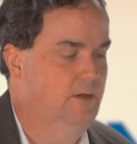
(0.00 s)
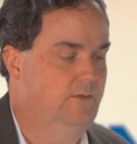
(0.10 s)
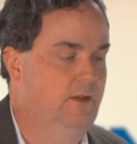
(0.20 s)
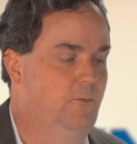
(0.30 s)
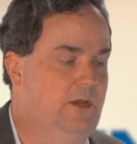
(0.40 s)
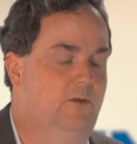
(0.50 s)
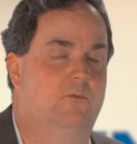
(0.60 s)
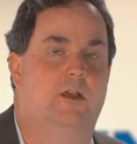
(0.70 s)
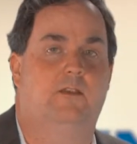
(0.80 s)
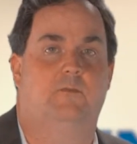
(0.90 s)
is that we can
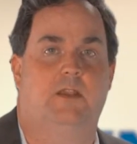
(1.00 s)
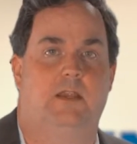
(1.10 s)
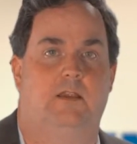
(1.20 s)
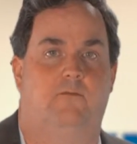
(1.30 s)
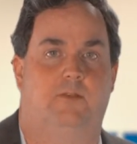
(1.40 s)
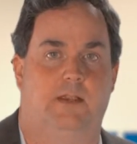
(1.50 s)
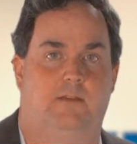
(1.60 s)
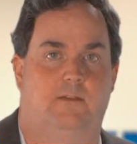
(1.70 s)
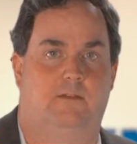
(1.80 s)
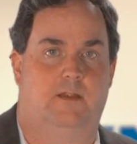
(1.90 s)
run as many
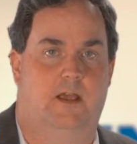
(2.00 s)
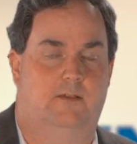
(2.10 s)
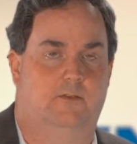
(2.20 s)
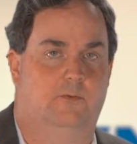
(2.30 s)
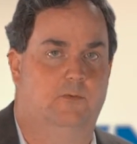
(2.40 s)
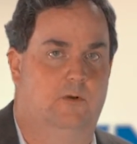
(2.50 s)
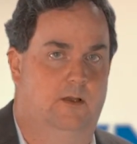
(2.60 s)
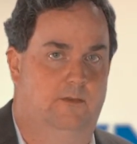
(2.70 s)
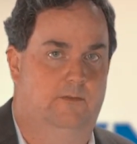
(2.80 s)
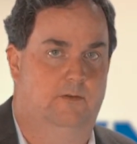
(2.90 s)
fleets and stacks as we
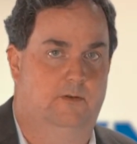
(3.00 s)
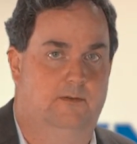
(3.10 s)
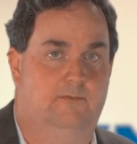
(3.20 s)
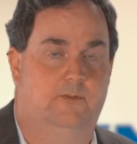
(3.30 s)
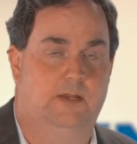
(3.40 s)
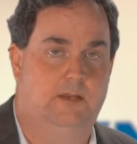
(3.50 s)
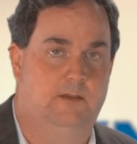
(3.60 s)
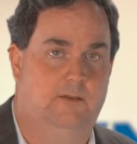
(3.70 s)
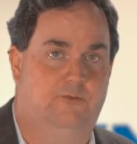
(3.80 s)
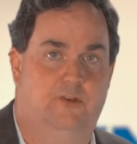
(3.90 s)
want. So a fleet
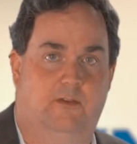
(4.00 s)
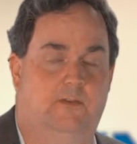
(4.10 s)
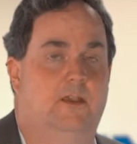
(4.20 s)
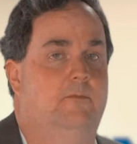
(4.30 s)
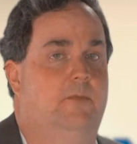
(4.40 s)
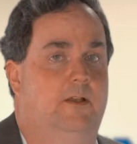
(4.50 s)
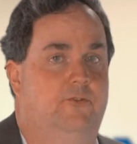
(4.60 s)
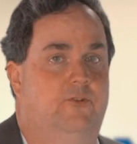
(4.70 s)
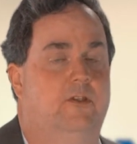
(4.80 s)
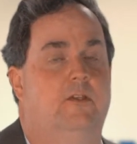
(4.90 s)
is just a
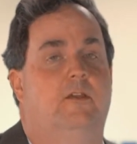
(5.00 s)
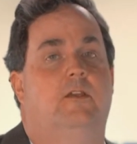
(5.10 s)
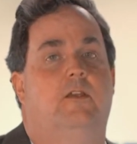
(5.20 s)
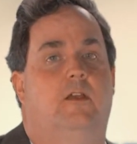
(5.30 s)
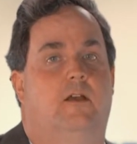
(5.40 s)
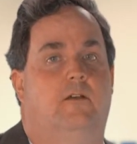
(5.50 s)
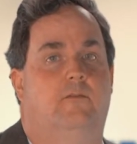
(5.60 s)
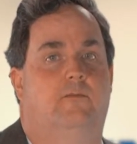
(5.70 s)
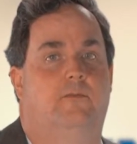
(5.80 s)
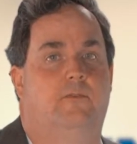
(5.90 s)
bunch
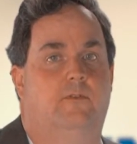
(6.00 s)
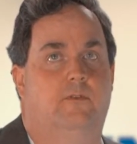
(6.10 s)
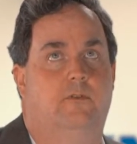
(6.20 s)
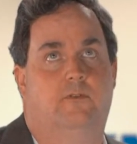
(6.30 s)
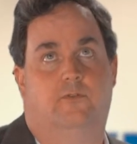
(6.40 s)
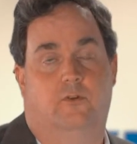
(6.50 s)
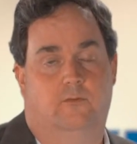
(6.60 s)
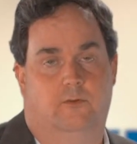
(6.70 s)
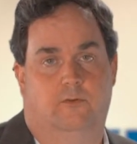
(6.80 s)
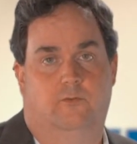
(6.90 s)
of
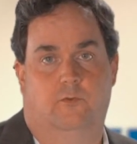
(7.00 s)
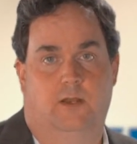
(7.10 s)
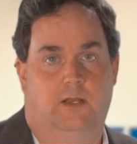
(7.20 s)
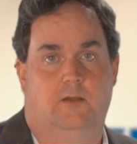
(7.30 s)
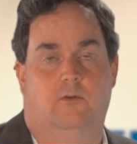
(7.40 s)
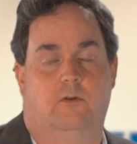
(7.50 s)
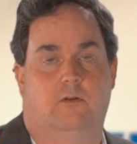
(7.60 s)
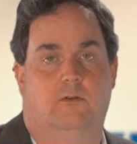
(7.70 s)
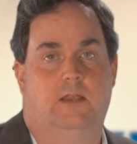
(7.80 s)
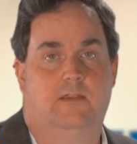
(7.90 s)
servers running
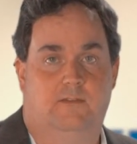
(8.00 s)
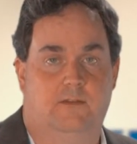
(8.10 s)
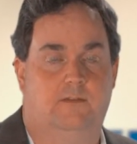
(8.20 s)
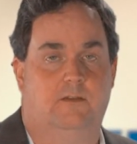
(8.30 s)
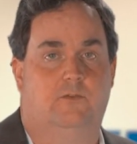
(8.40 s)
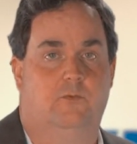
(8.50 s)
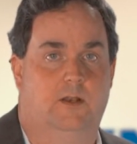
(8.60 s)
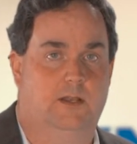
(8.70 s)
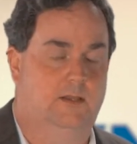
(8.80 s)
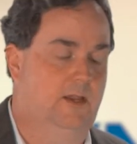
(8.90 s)
or instances
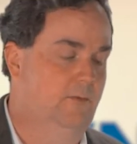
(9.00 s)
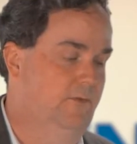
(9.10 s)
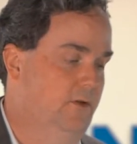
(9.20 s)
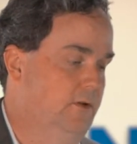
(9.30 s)
running in the Amazon